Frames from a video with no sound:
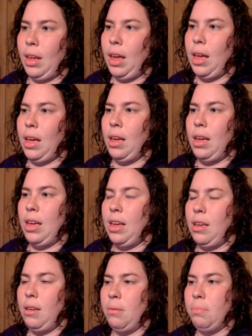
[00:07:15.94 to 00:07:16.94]

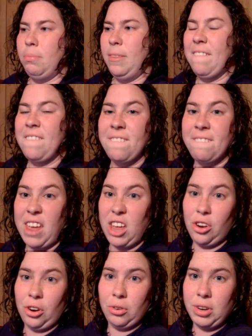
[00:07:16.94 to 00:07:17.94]
a
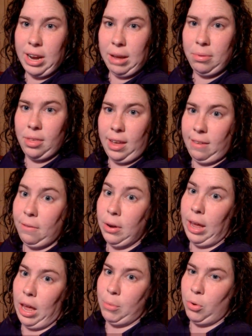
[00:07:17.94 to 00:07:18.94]
feeder type thing for
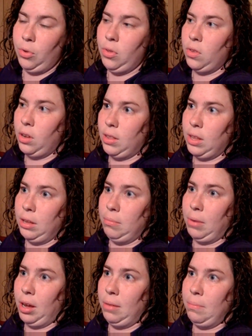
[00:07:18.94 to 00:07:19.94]
camels. And then
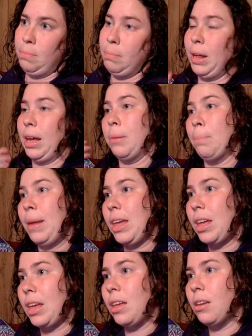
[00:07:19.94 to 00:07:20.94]
my plan
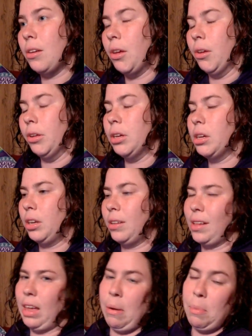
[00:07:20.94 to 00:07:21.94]
B,
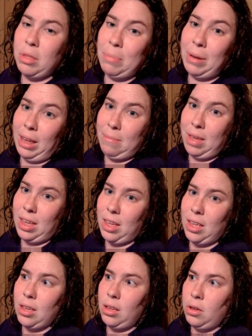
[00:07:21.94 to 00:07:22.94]
because I came up with a plan
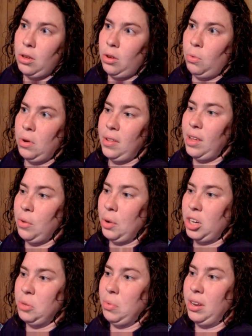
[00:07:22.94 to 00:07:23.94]
B, was
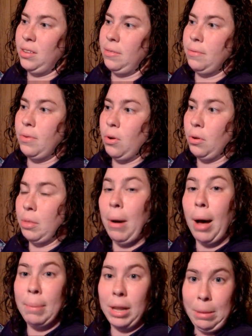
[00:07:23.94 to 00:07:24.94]
enrichment for the
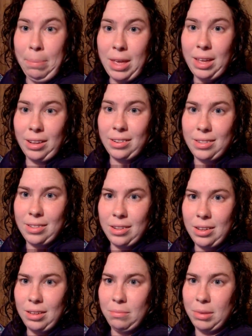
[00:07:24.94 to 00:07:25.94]
potbelly pigs,
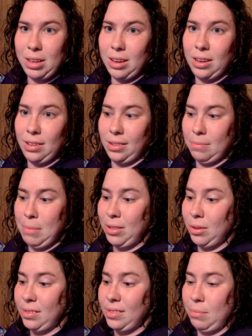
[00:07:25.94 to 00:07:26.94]
because
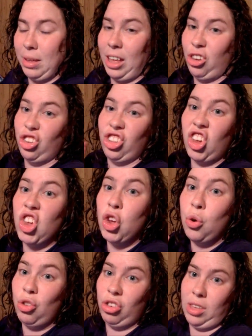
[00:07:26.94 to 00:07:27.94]
mental stimulation is a
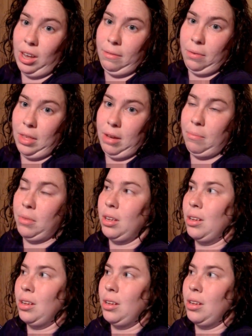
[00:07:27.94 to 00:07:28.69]
huge thing for them.